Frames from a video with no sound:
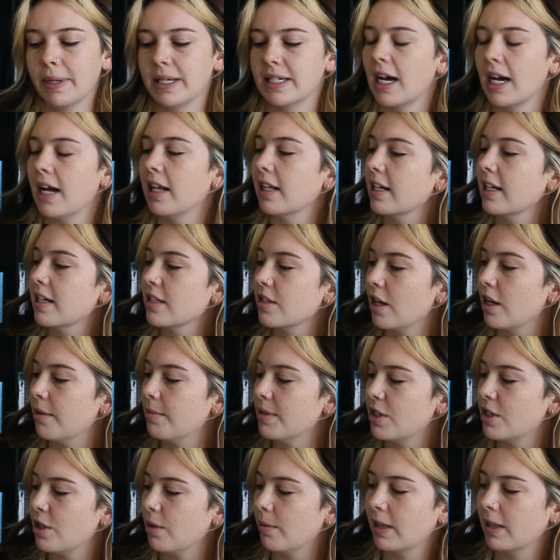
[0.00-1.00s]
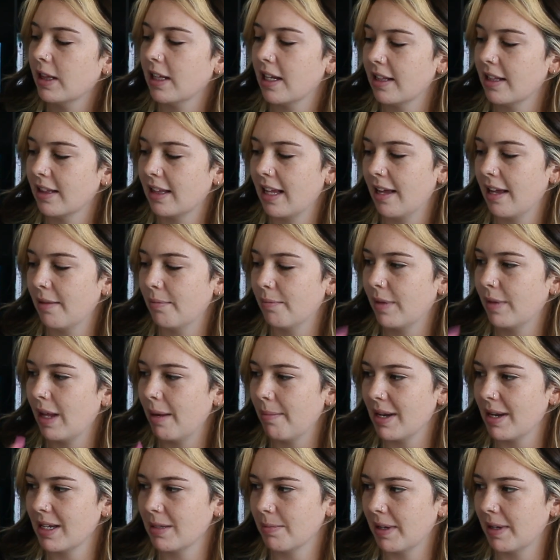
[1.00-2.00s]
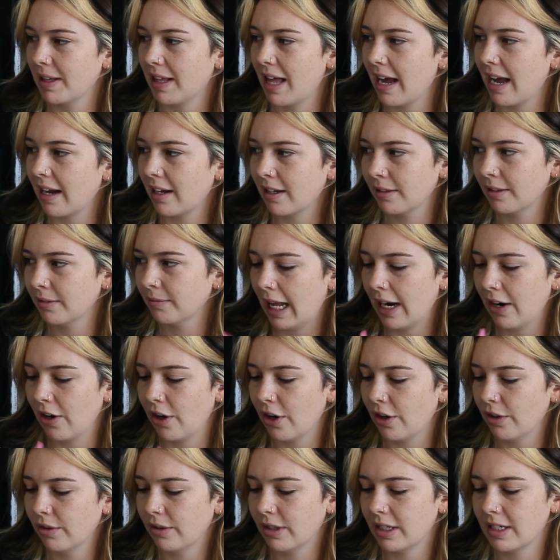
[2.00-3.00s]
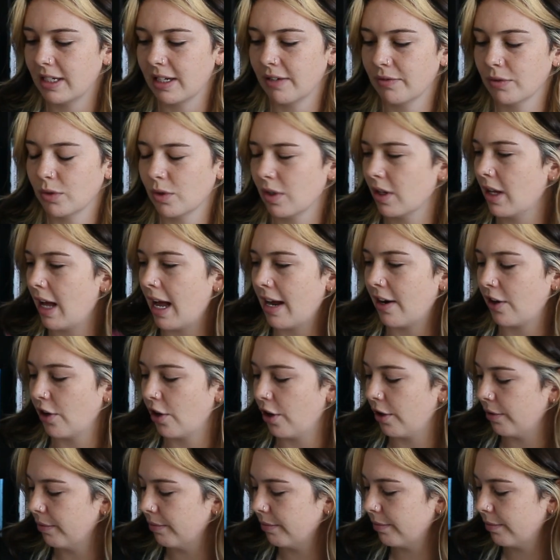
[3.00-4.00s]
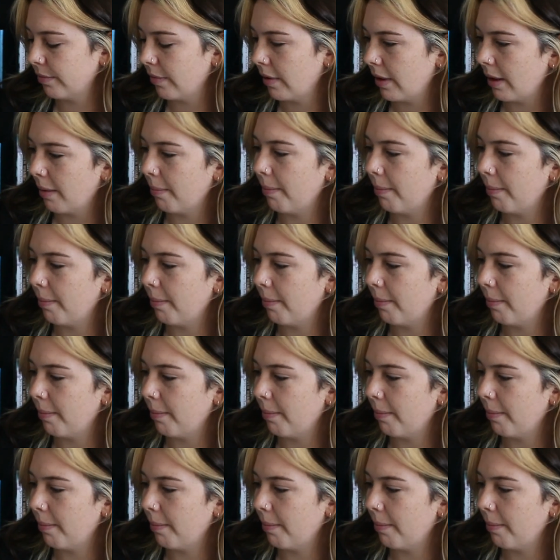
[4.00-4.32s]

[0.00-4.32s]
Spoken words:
Darling, so I'm assuming that they must be, like, I don't know, the Devils, I don't know.